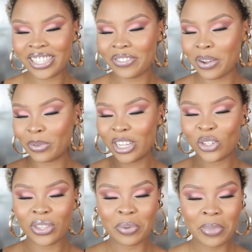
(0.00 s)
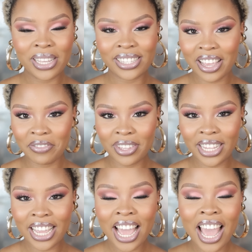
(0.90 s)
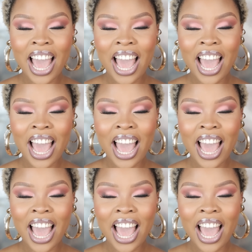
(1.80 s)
the foundation, the base, everything.